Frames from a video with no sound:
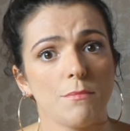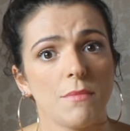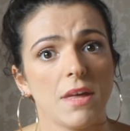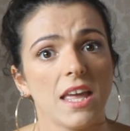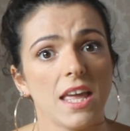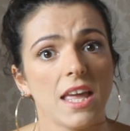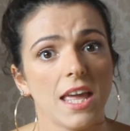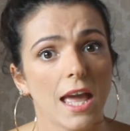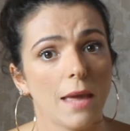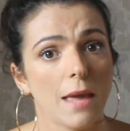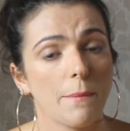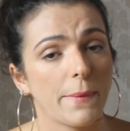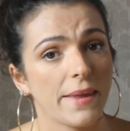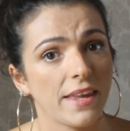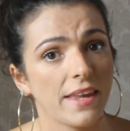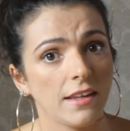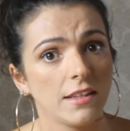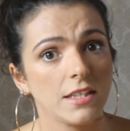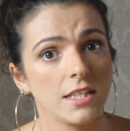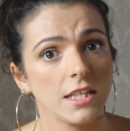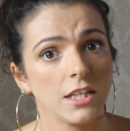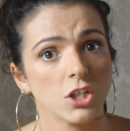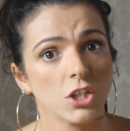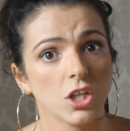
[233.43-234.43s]
EAP
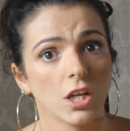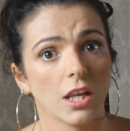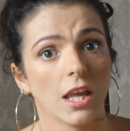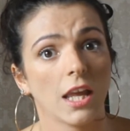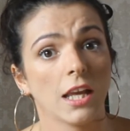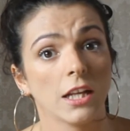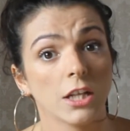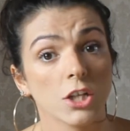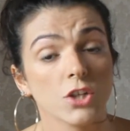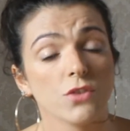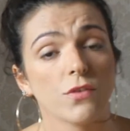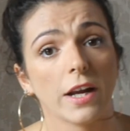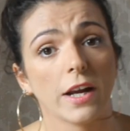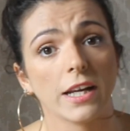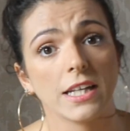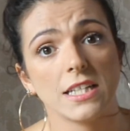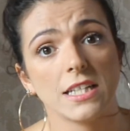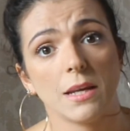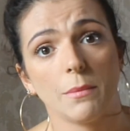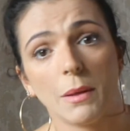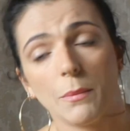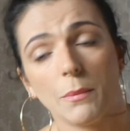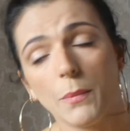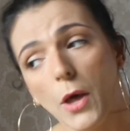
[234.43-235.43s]
teaching, English for
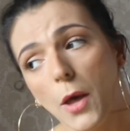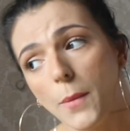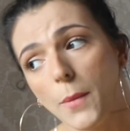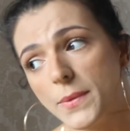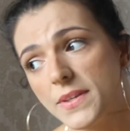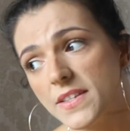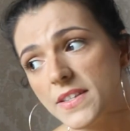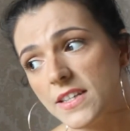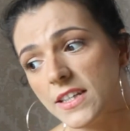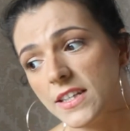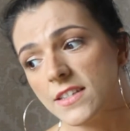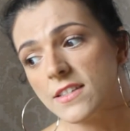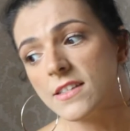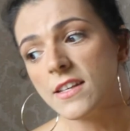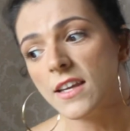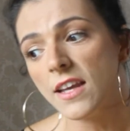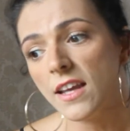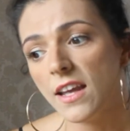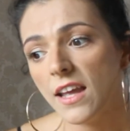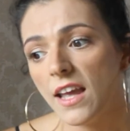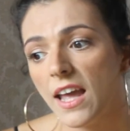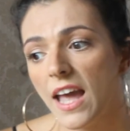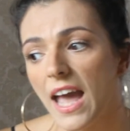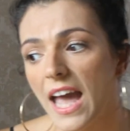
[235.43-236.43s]
academic purposes.
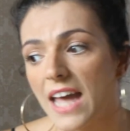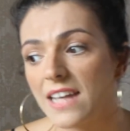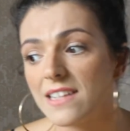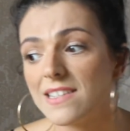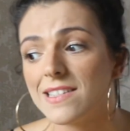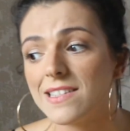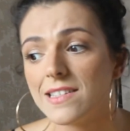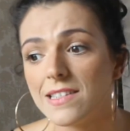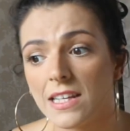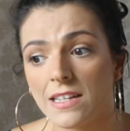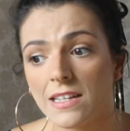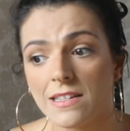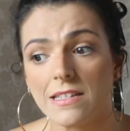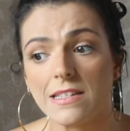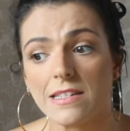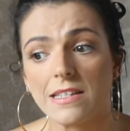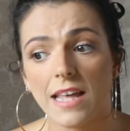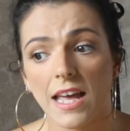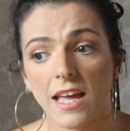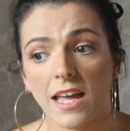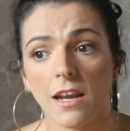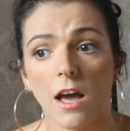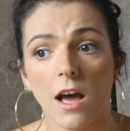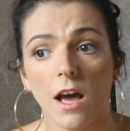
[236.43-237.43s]
And since
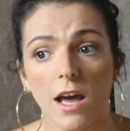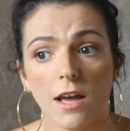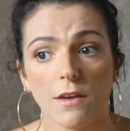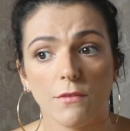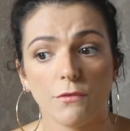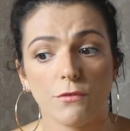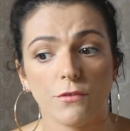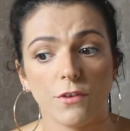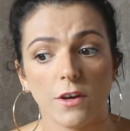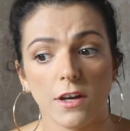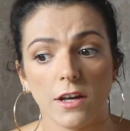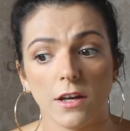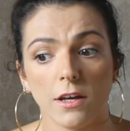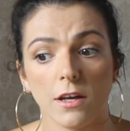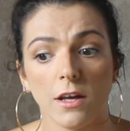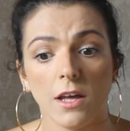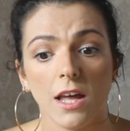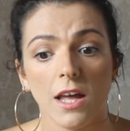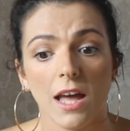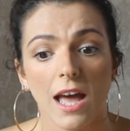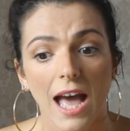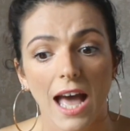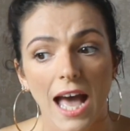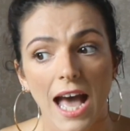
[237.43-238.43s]
then, I've
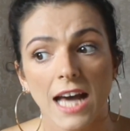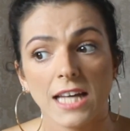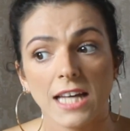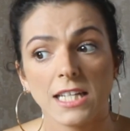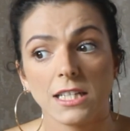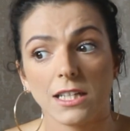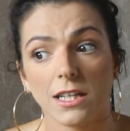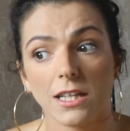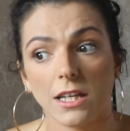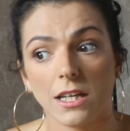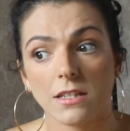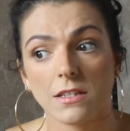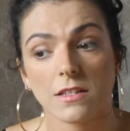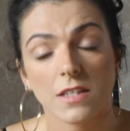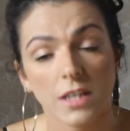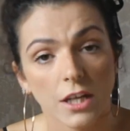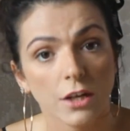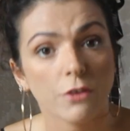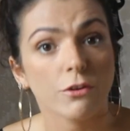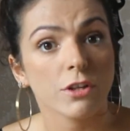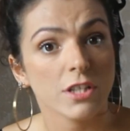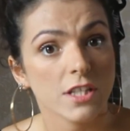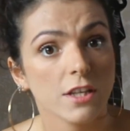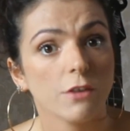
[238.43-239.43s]
had a
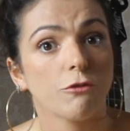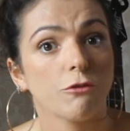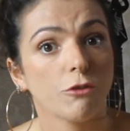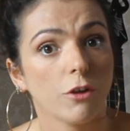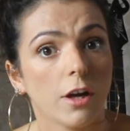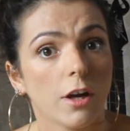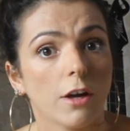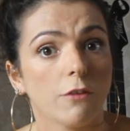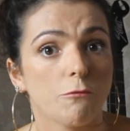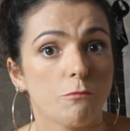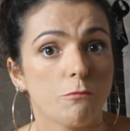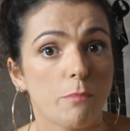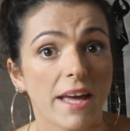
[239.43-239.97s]
series of